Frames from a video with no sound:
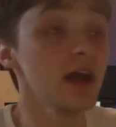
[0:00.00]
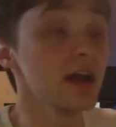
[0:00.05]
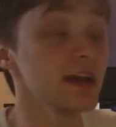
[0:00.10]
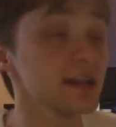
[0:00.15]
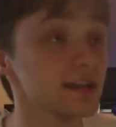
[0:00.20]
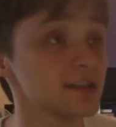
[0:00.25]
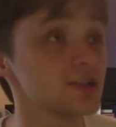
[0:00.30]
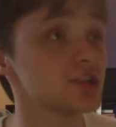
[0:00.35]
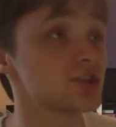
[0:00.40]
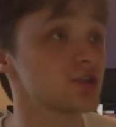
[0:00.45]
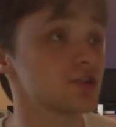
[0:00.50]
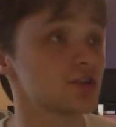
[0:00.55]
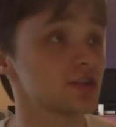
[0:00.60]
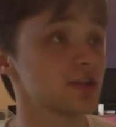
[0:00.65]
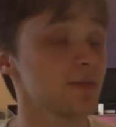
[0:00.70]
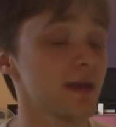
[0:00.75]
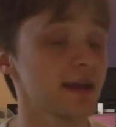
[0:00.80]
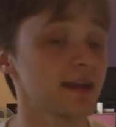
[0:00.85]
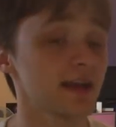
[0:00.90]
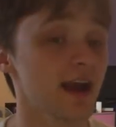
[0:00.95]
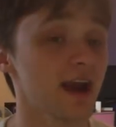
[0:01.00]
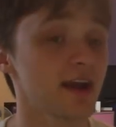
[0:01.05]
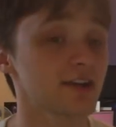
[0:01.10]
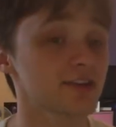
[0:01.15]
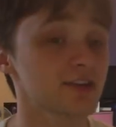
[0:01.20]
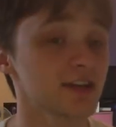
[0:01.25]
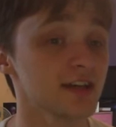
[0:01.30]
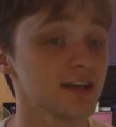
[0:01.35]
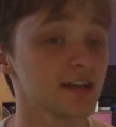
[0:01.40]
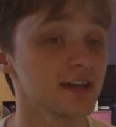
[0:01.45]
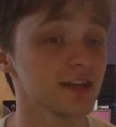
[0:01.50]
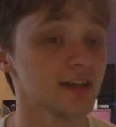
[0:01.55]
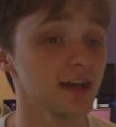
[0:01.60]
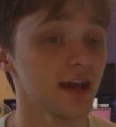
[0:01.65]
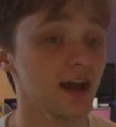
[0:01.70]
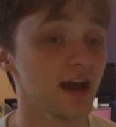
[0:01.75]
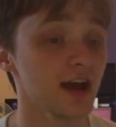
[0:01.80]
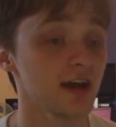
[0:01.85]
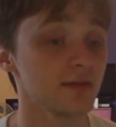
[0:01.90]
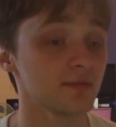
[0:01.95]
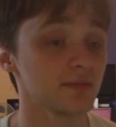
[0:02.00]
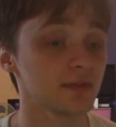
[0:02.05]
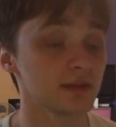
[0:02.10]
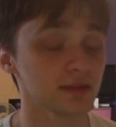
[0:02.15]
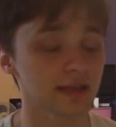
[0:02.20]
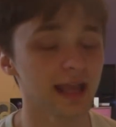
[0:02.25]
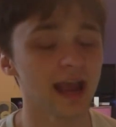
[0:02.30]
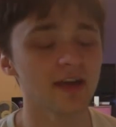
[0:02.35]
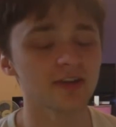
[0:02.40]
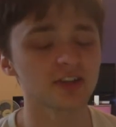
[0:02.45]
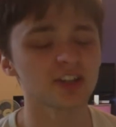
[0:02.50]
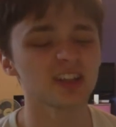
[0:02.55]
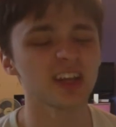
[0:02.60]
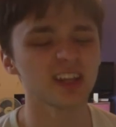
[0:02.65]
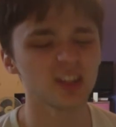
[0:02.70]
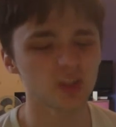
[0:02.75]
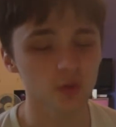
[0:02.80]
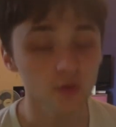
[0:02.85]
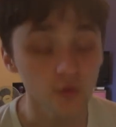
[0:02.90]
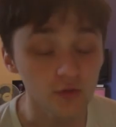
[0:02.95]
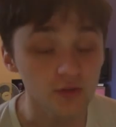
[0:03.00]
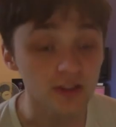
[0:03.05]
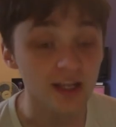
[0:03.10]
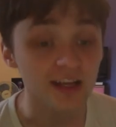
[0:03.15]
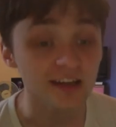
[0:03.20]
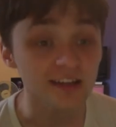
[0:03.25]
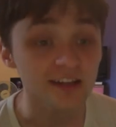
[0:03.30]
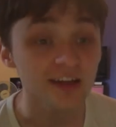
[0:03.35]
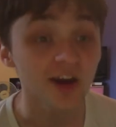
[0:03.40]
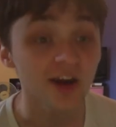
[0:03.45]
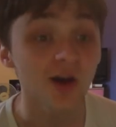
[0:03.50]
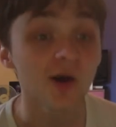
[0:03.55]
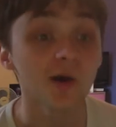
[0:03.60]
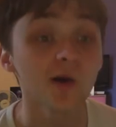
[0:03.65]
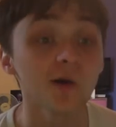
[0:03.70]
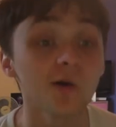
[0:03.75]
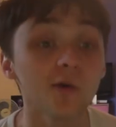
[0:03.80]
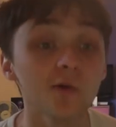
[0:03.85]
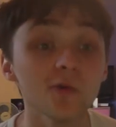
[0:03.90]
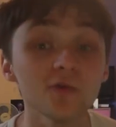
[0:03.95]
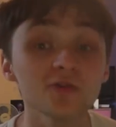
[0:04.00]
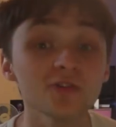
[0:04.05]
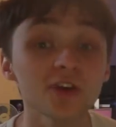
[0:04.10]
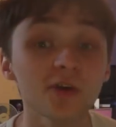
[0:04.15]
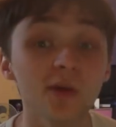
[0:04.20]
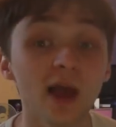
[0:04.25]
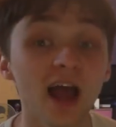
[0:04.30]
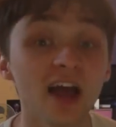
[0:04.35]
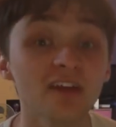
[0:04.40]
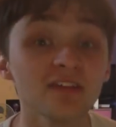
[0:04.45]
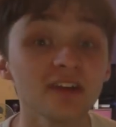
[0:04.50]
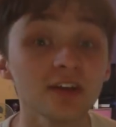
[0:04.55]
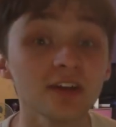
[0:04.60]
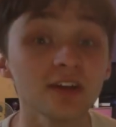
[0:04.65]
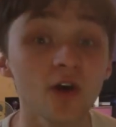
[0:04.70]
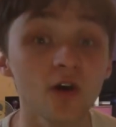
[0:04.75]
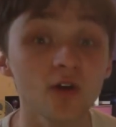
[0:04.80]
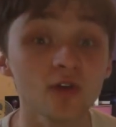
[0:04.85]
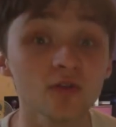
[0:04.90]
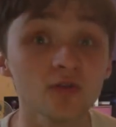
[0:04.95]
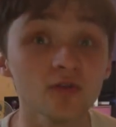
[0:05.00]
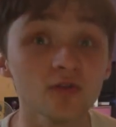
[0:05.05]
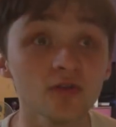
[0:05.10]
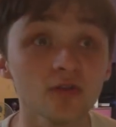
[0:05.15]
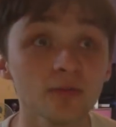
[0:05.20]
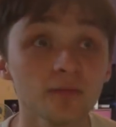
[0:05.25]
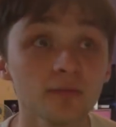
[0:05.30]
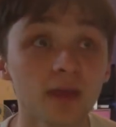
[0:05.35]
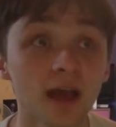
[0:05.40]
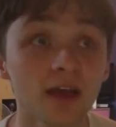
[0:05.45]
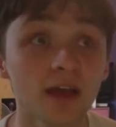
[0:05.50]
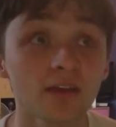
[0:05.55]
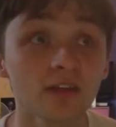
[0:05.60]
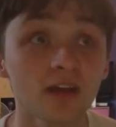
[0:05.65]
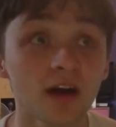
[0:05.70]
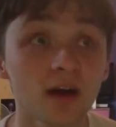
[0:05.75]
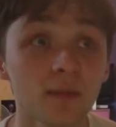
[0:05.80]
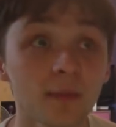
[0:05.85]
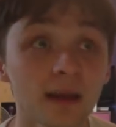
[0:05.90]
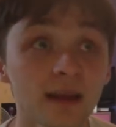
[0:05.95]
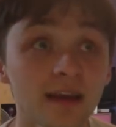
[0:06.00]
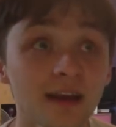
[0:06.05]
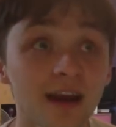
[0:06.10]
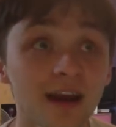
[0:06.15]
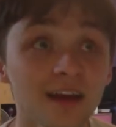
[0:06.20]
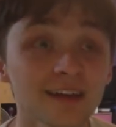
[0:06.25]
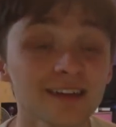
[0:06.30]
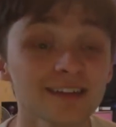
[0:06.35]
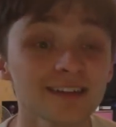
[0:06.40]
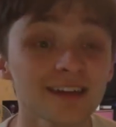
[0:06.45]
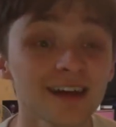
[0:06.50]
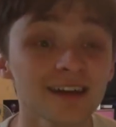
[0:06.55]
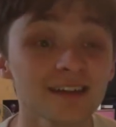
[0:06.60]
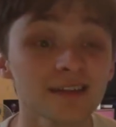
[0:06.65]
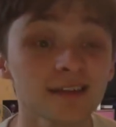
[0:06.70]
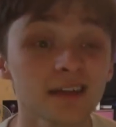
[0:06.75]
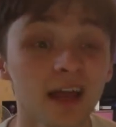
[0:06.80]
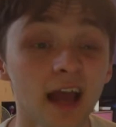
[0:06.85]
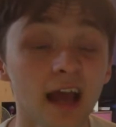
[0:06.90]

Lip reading: In addition to the main character, the character that used it also having goggles, as our main character does.